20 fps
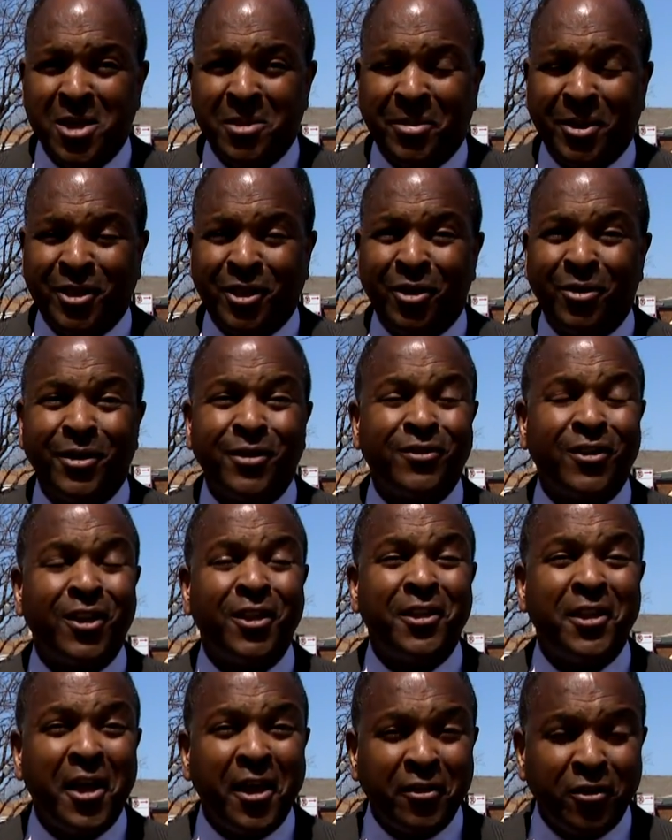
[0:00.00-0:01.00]
but there is
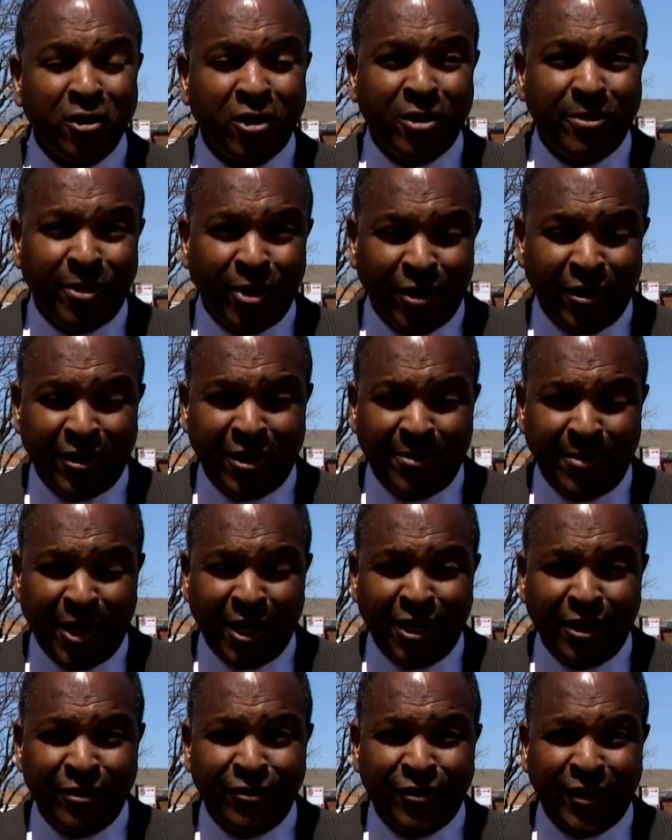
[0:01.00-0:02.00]
another community
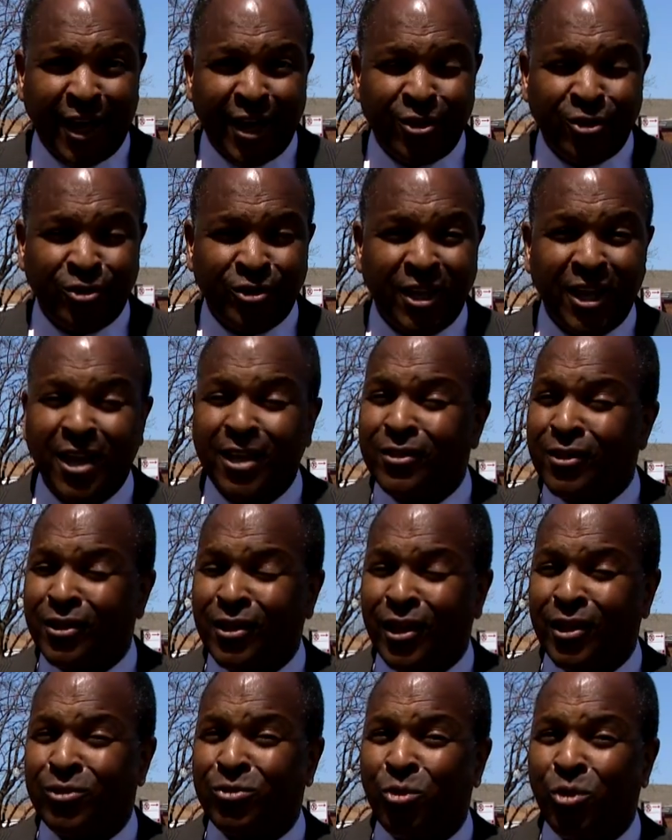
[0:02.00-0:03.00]
meeting scheduled in the
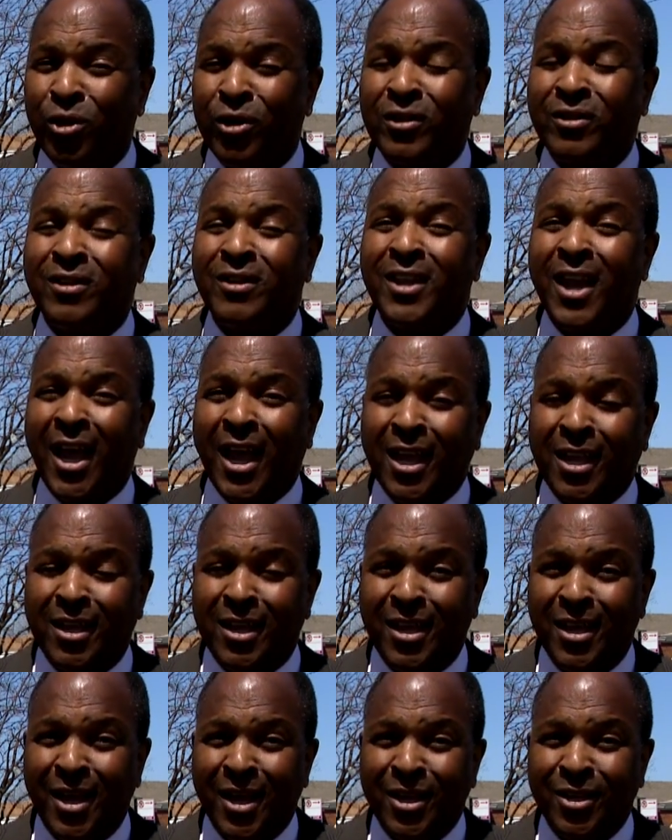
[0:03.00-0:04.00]
10th Ward tonight
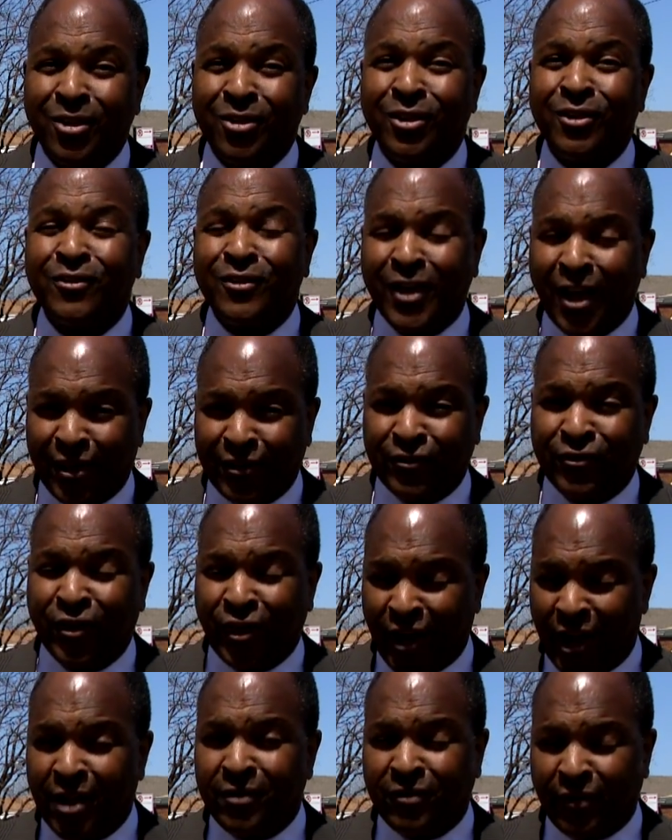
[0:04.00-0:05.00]
to discuss the
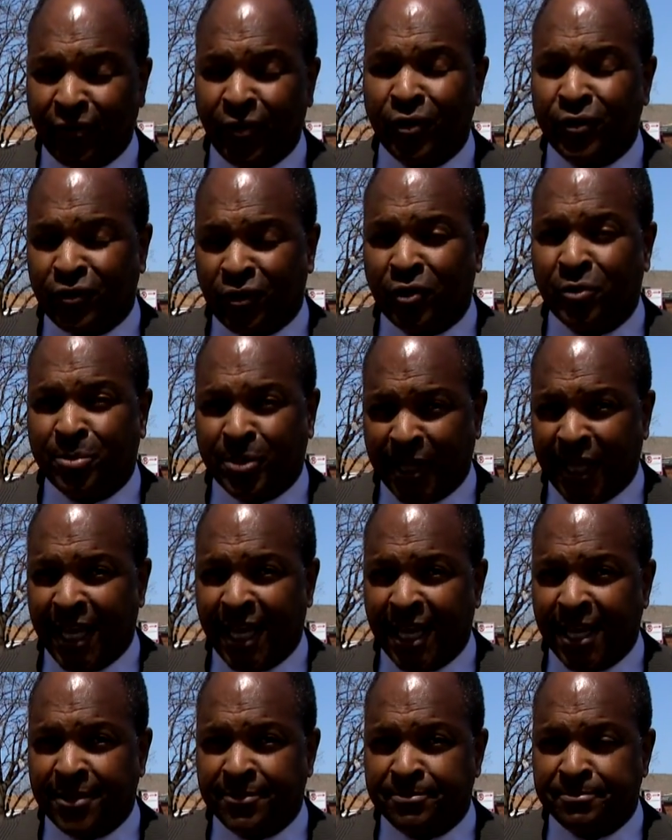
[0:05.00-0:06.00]
controversial
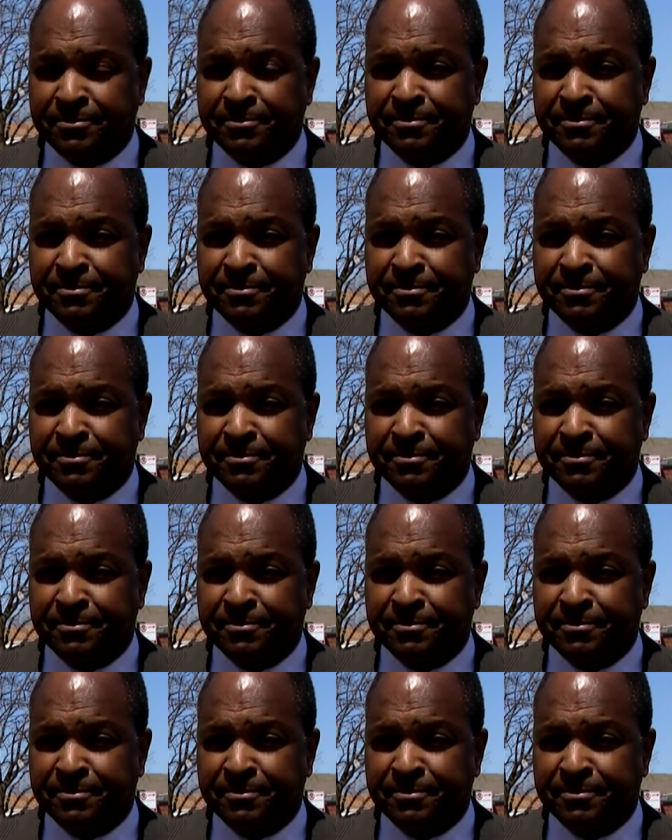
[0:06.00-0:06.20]
plan.